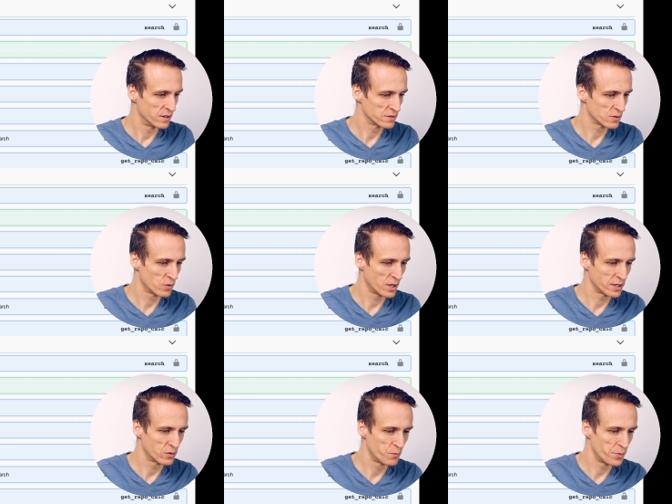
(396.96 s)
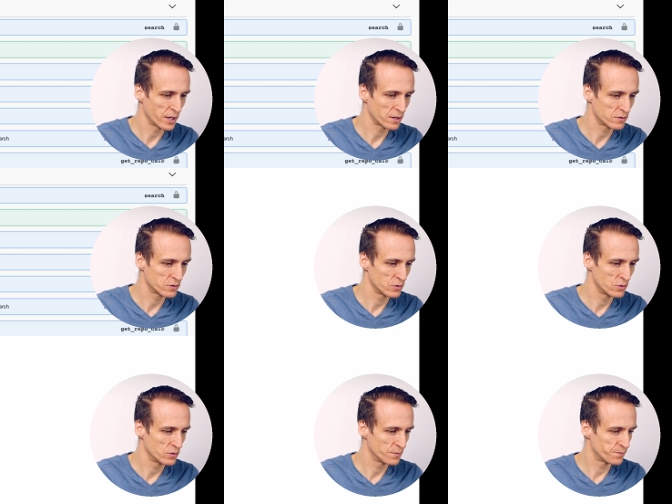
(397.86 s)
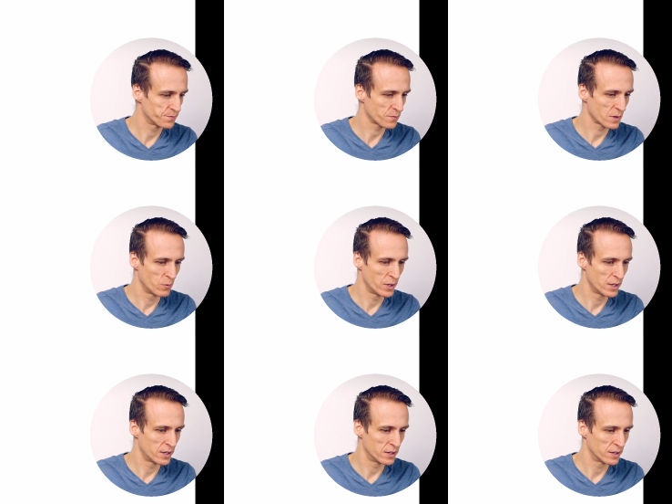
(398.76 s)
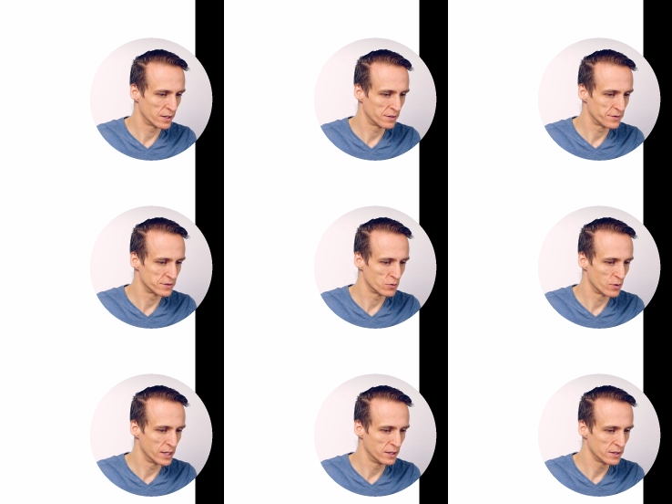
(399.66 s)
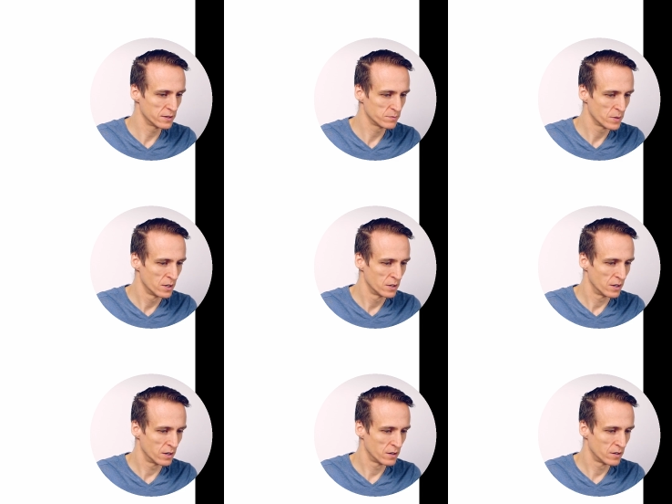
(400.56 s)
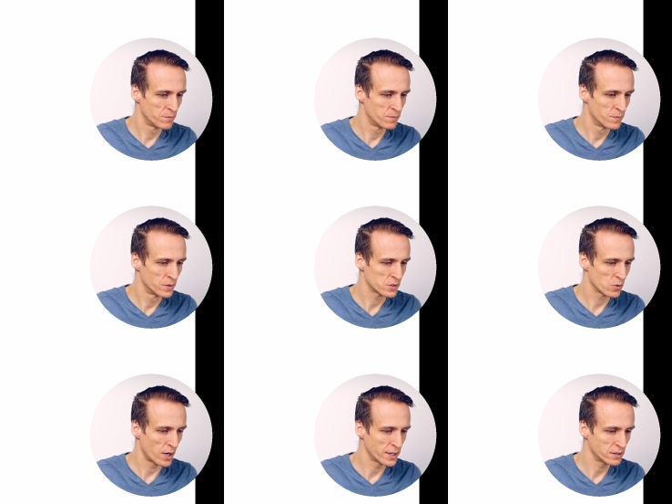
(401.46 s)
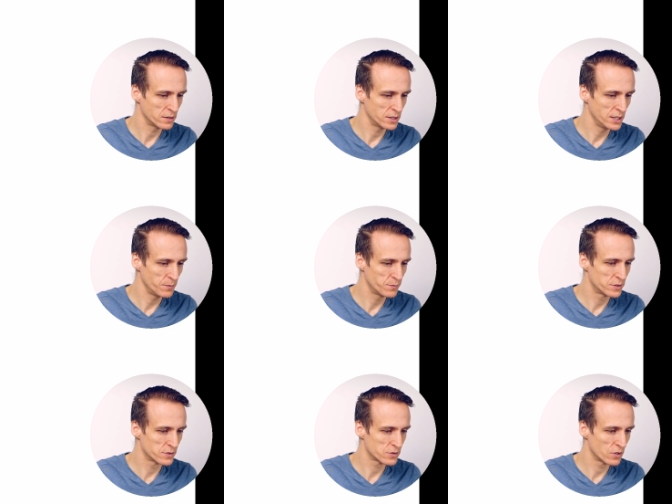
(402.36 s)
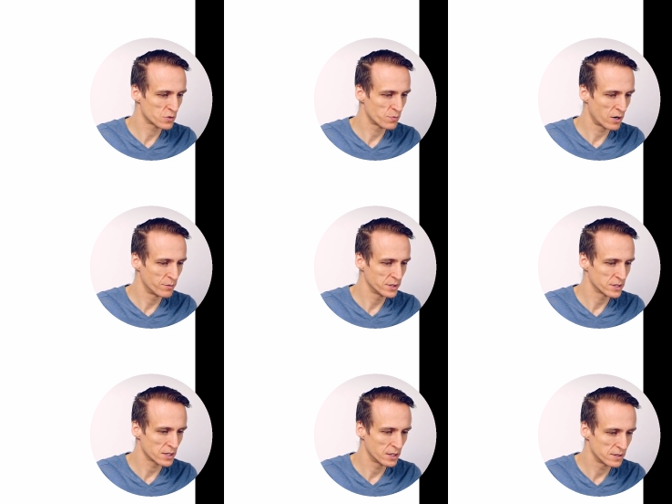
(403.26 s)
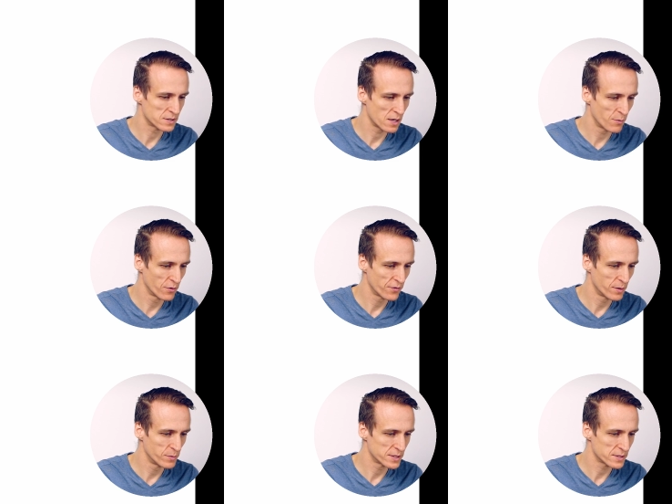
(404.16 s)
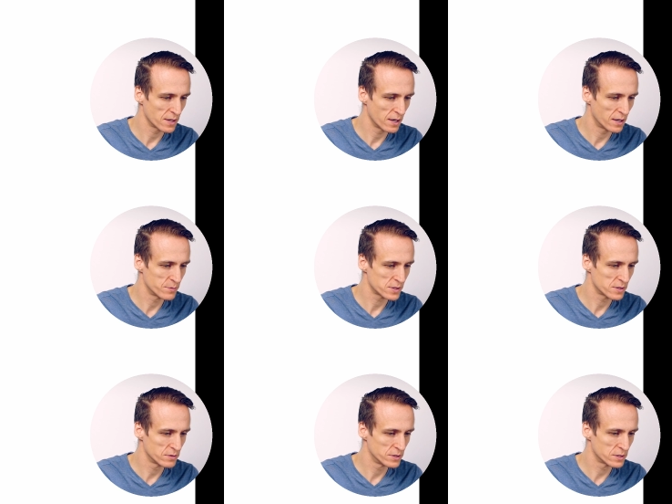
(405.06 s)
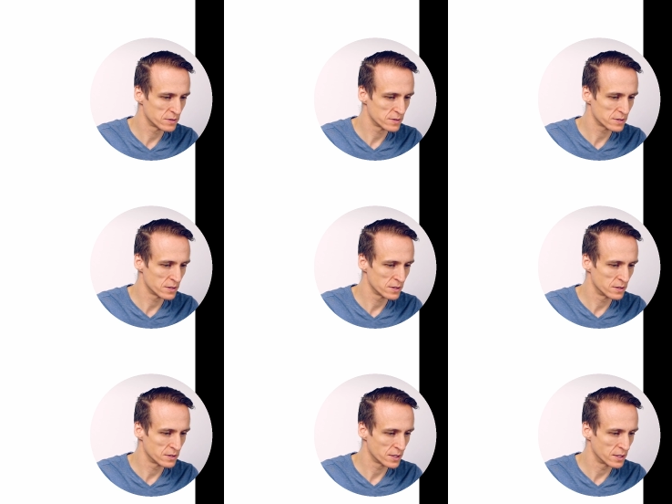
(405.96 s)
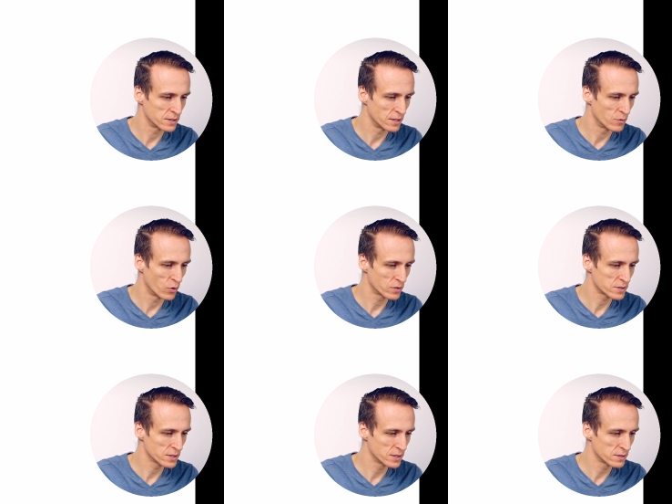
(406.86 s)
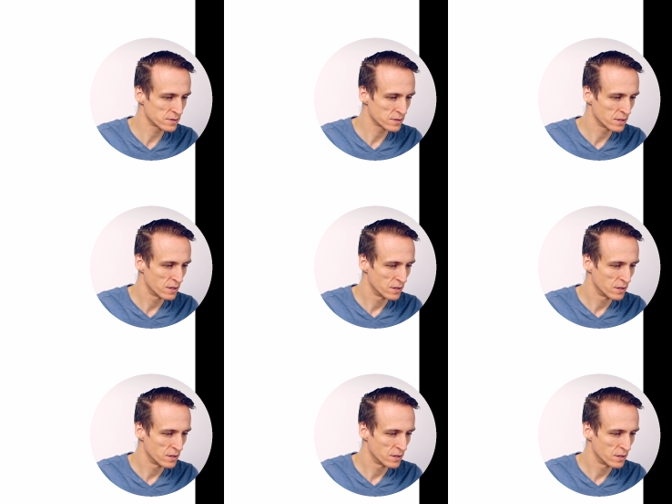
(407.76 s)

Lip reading: So I go back to where I have this URL here. So I keep the search parameters, at least some of them. Let's say I'm still interested in titanium oxides.